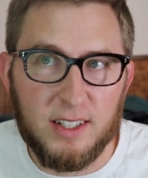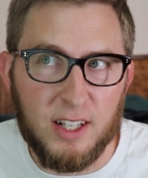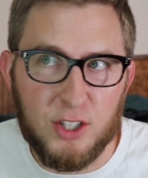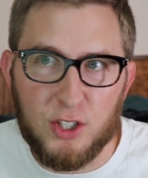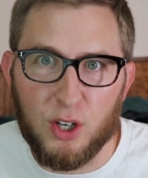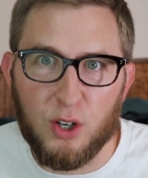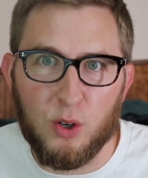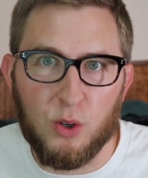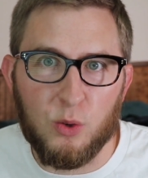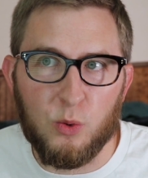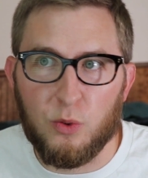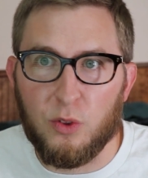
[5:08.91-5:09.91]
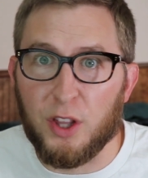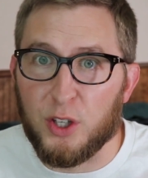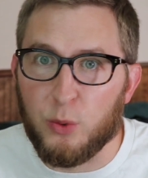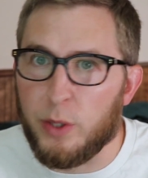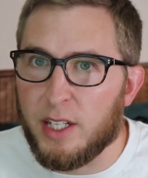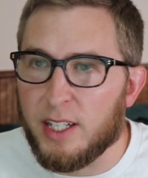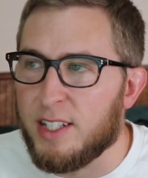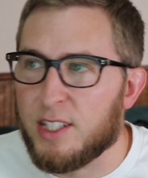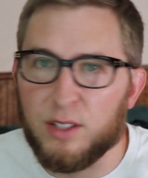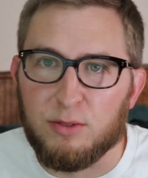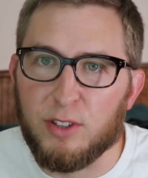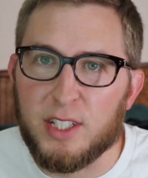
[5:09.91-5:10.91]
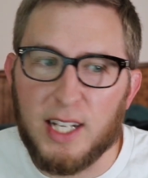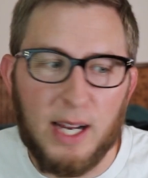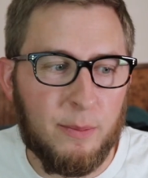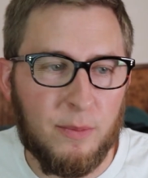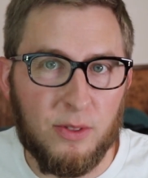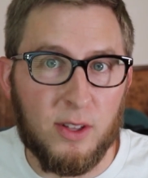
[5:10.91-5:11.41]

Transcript: And so on their weekends and their free time,